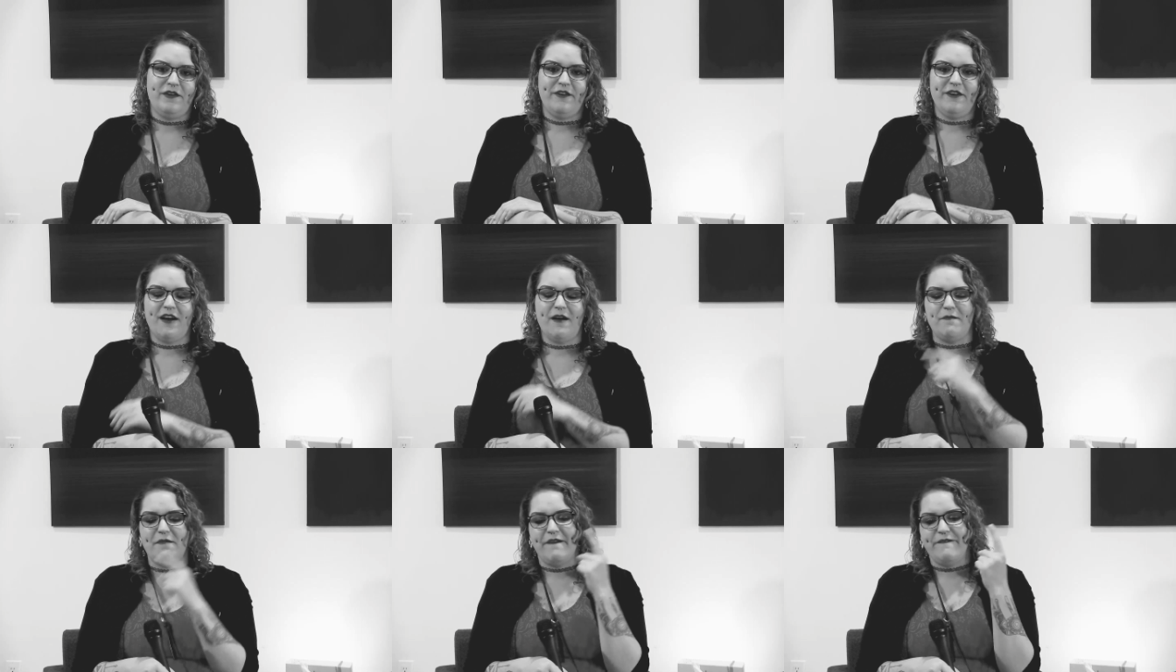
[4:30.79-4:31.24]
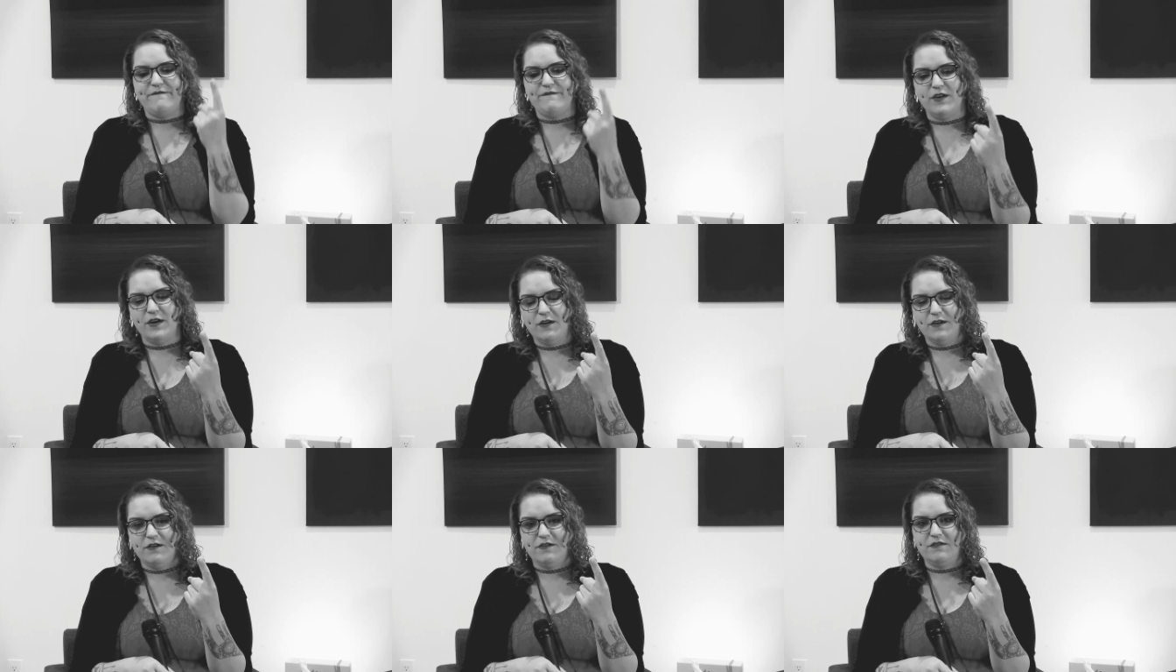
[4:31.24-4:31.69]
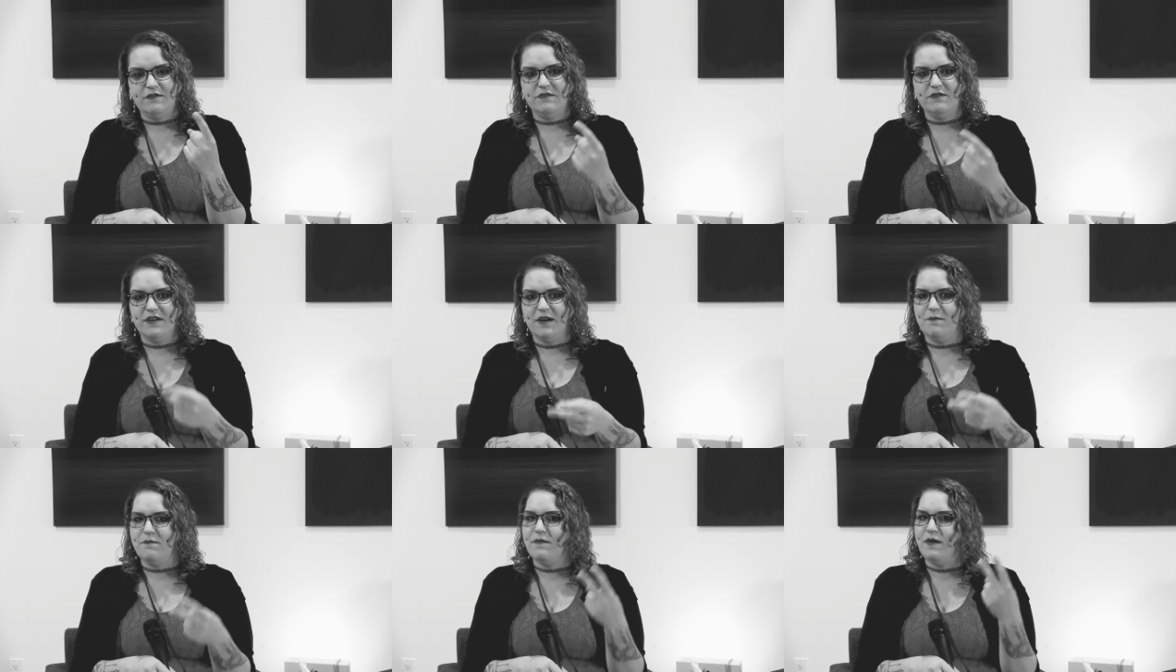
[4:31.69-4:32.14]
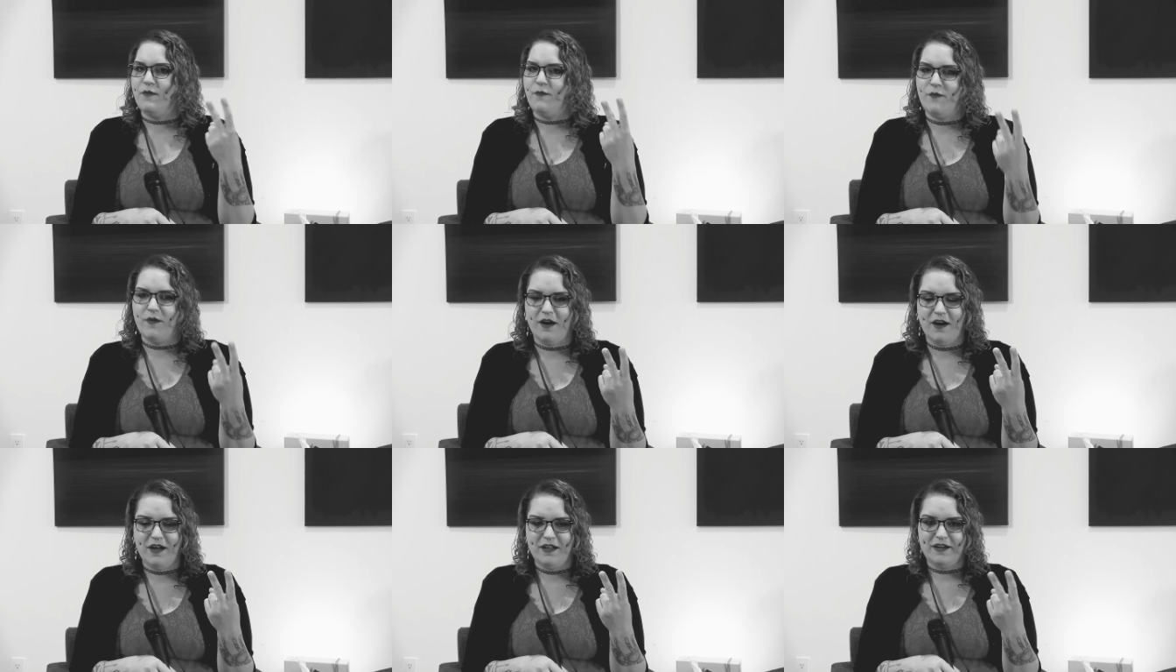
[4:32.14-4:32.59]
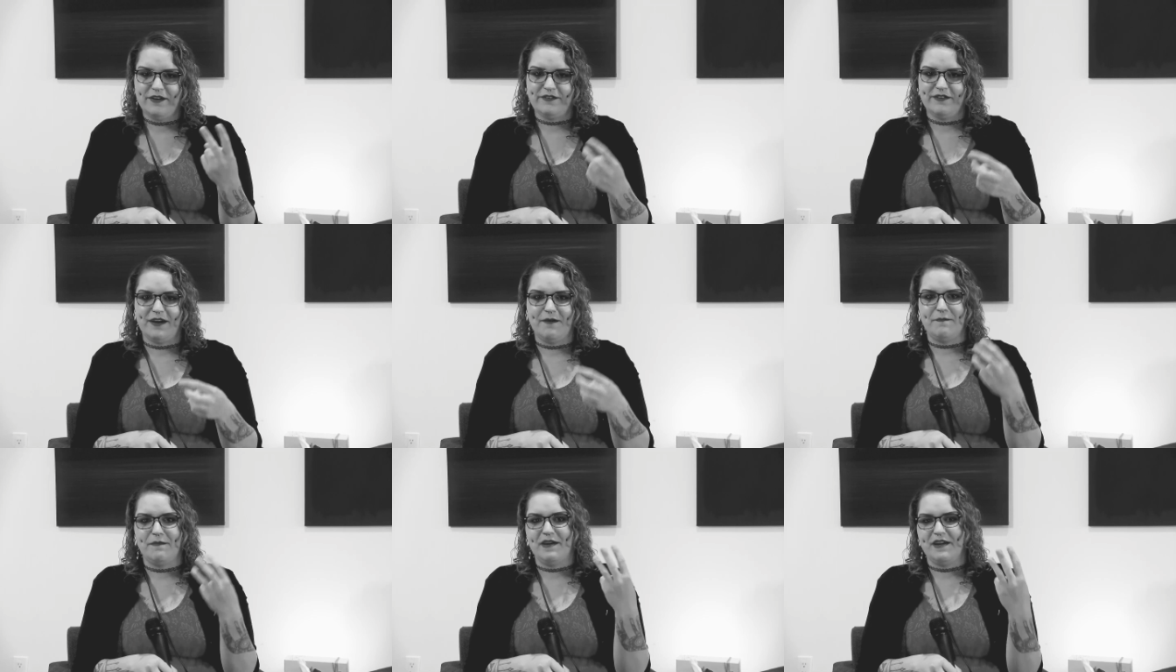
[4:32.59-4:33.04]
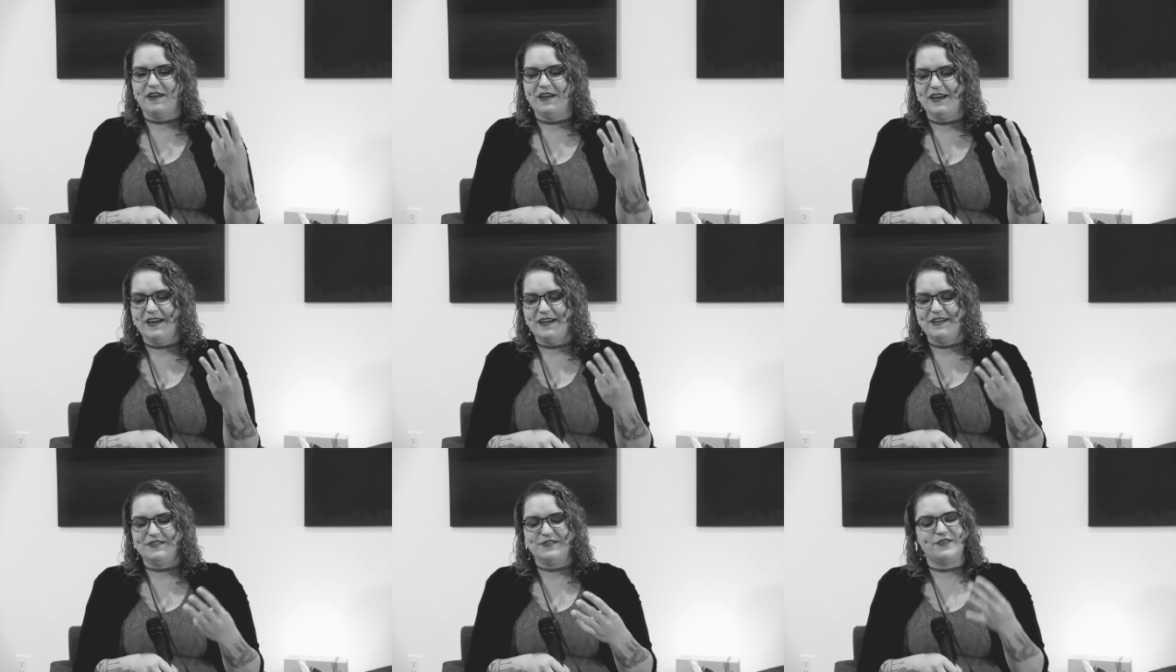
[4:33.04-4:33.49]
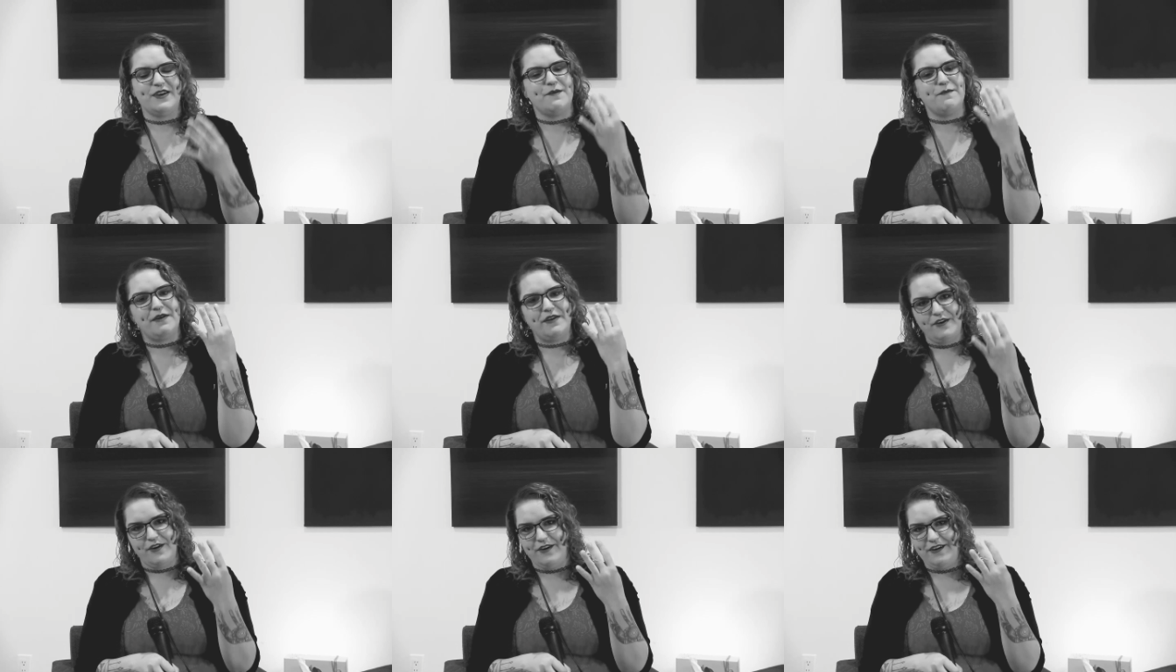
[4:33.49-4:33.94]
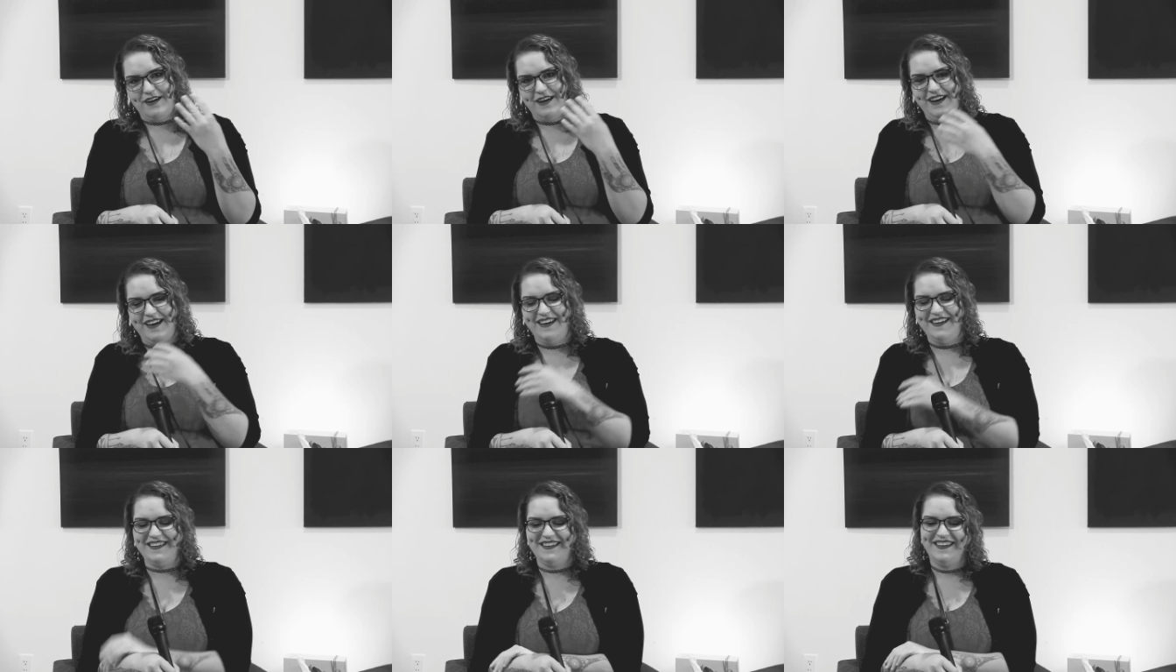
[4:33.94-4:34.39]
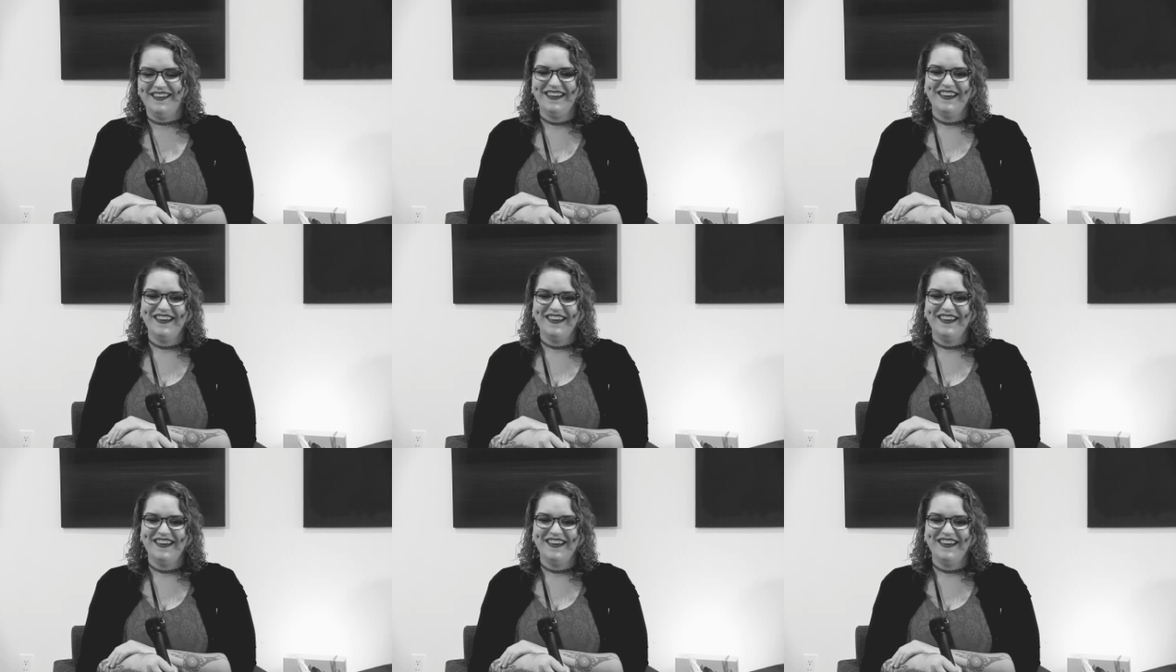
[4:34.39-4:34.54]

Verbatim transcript: Grab my phone, grab my wallet, grab my keys, grab my Narcan.